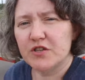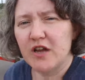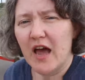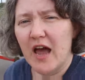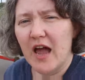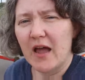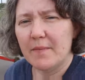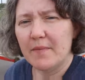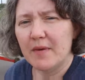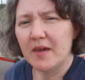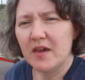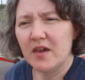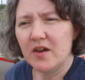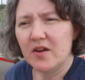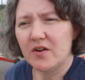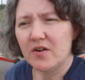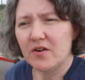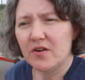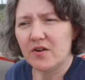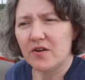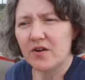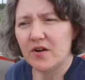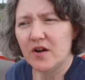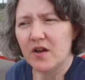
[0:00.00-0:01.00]
time
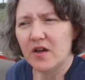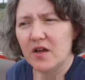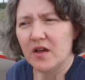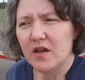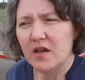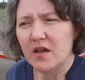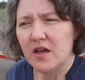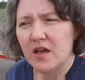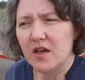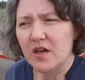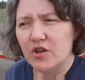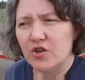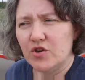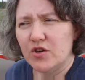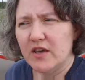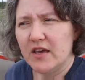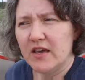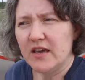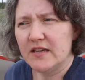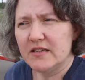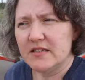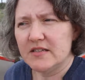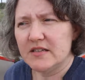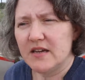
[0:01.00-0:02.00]
here, you
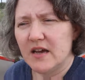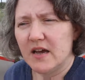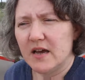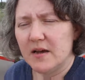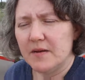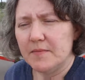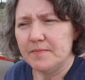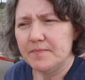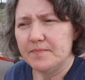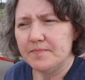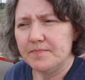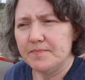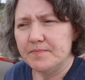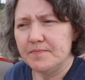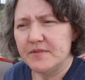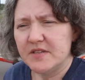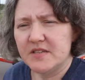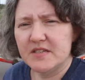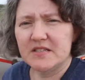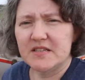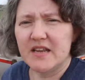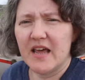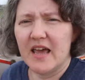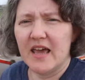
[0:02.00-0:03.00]
get to
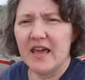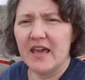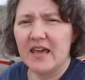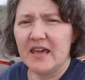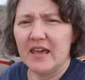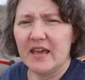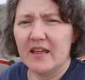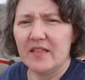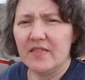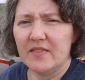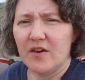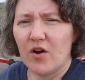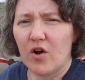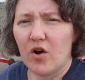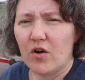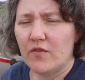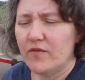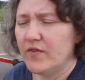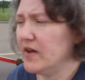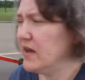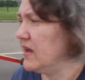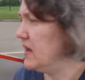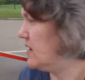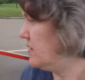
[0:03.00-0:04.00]
stay in the
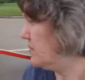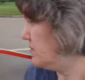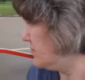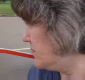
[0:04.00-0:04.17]
RV